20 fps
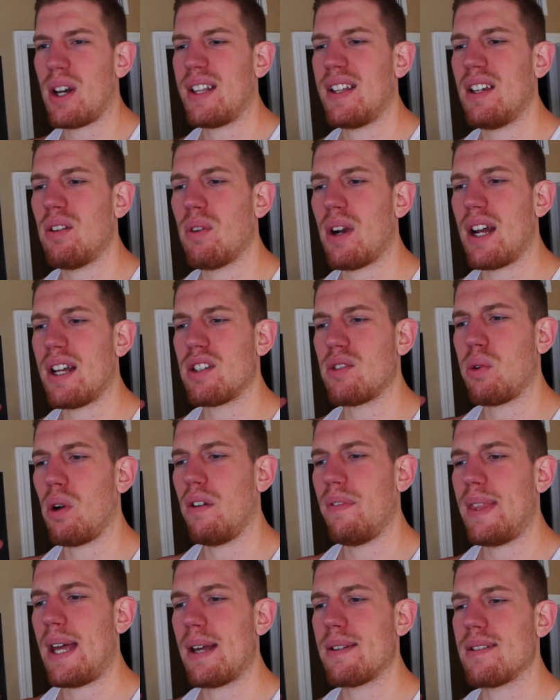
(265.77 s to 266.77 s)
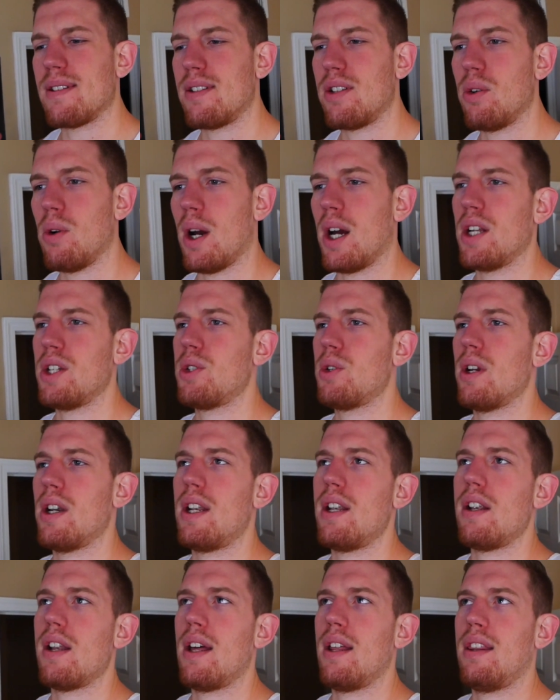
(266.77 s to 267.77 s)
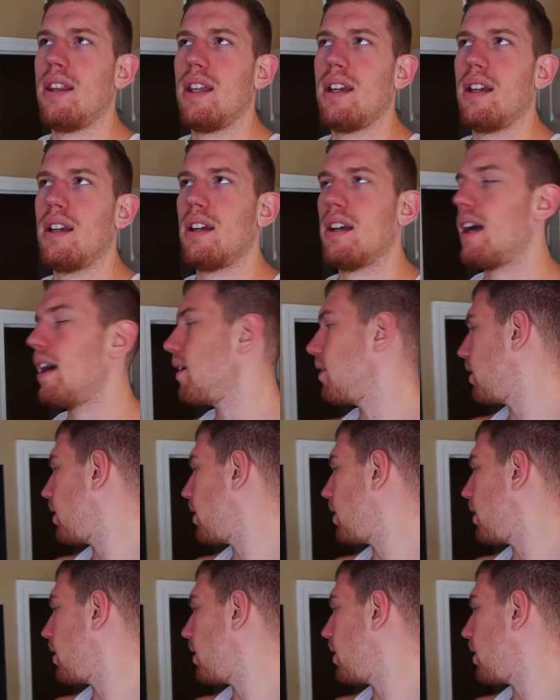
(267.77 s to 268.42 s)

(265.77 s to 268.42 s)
I think we're at 12,200, I think. I don't